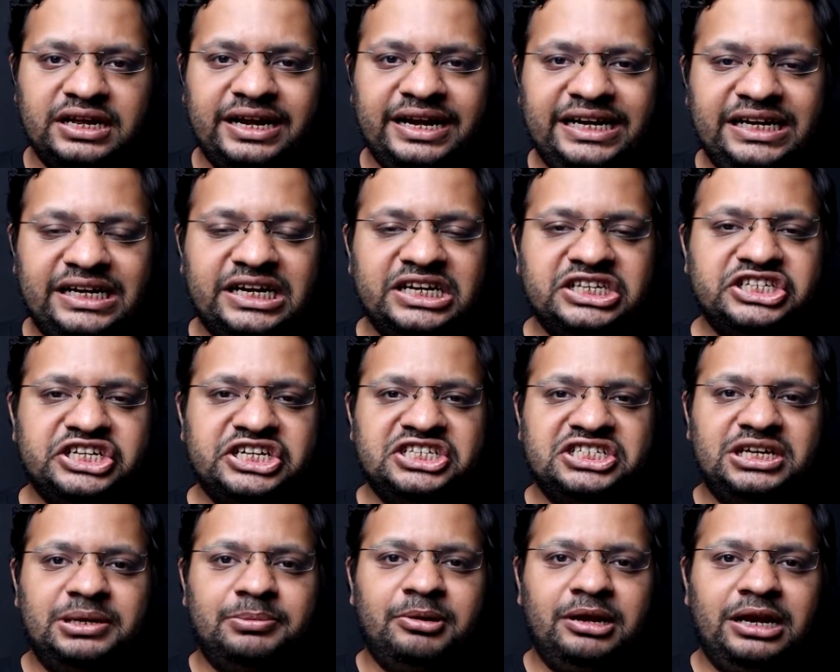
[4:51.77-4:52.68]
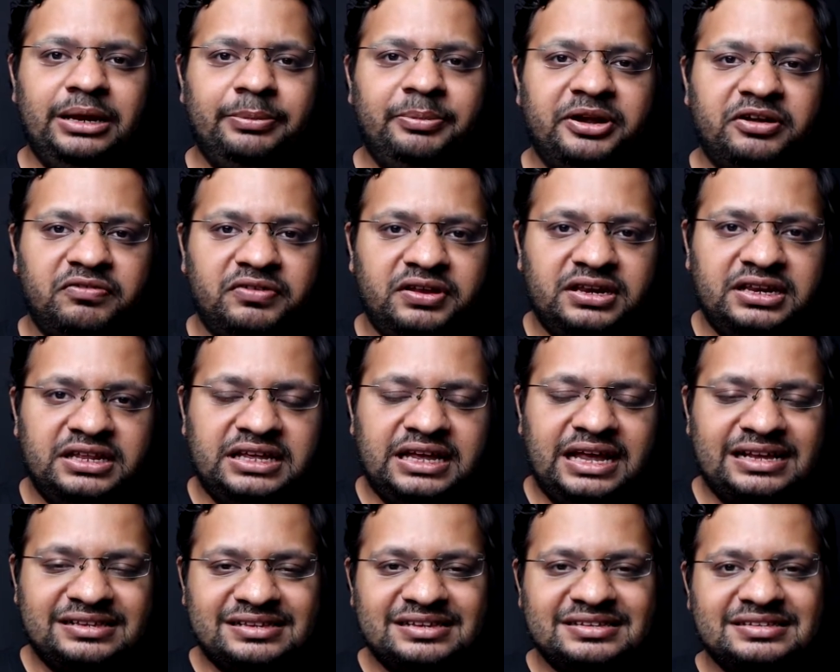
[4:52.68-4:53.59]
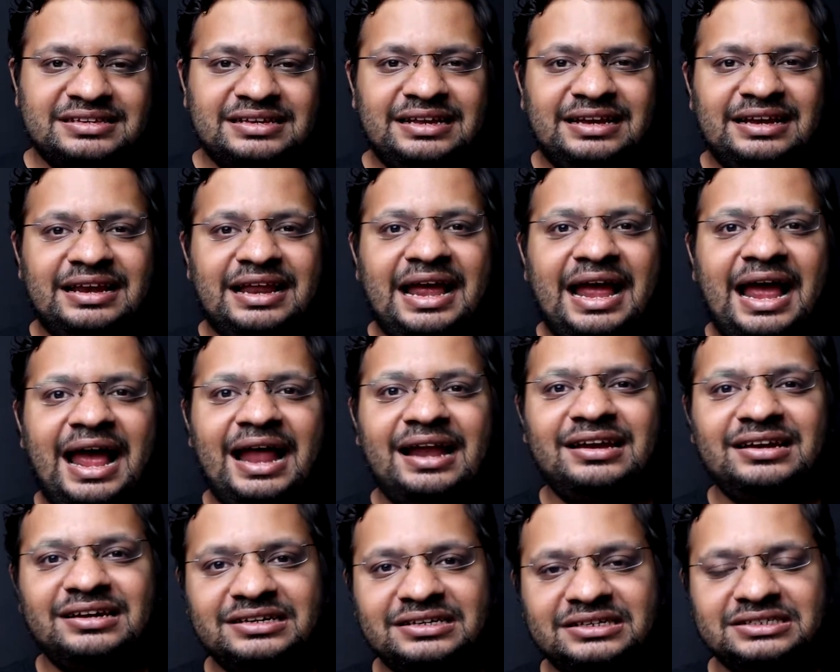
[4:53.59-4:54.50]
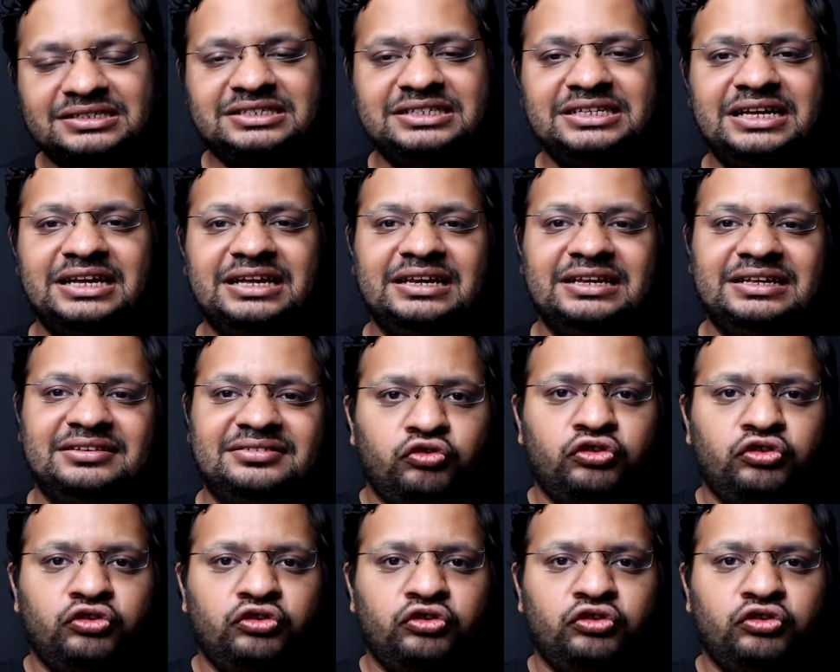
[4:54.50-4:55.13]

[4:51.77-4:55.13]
interchangeably between the SSL and the TLS.